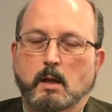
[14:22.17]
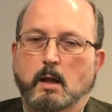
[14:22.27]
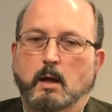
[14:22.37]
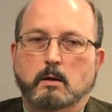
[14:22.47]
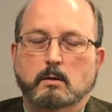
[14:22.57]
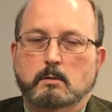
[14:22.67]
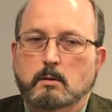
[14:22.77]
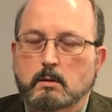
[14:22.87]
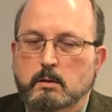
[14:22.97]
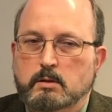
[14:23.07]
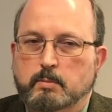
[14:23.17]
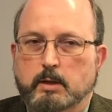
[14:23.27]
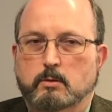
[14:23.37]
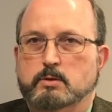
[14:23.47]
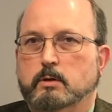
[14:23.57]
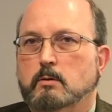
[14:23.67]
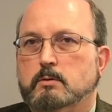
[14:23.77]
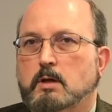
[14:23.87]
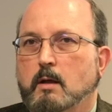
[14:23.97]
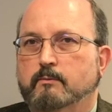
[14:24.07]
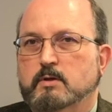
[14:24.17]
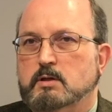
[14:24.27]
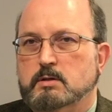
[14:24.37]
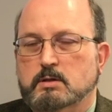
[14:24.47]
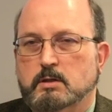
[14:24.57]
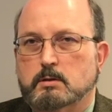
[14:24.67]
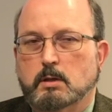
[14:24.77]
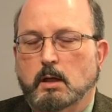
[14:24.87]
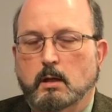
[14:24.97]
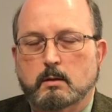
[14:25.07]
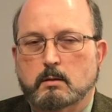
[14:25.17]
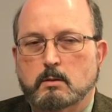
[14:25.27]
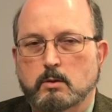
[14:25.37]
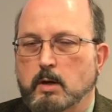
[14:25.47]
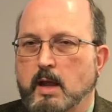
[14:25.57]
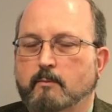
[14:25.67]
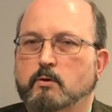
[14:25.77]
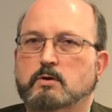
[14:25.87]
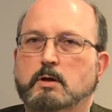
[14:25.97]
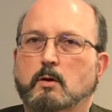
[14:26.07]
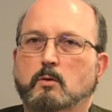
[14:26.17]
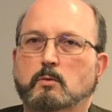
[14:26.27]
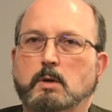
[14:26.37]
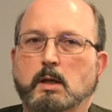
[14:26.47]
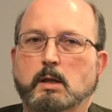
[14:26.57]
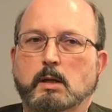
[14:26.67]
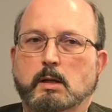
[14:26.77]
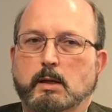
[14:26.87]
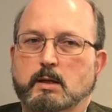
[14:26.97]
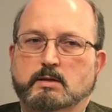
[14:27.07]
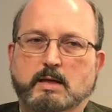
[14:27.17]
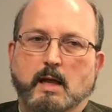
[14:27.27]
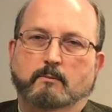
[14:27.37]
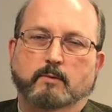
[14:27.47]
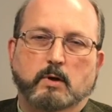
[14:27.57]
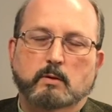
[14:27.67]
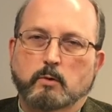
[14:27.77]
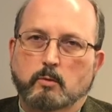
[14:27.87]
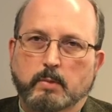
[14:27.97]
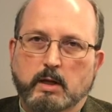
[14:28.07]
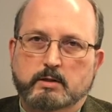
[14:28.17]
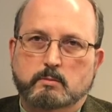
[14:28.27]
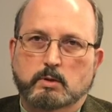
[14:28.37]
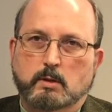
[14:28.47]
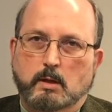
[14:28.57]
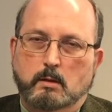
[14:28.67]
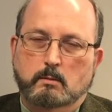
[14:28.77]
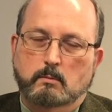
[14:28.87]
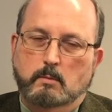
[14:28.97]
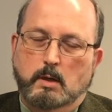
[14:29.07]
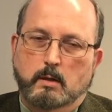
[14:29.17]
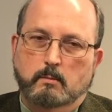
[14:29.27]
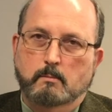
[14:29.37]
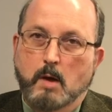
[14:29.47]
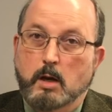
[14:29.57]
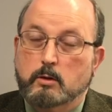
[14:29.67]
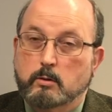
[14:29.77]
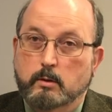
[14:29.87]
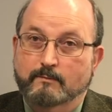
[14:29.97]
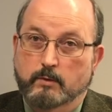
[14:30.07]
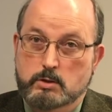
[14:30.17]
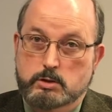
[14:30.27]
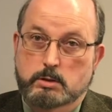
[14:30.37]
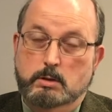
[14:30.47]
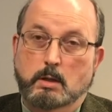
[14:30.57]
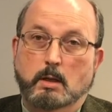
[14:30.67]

Our Inspector General's office is just 2.5 years old. It has gotten very robust with our monitoring function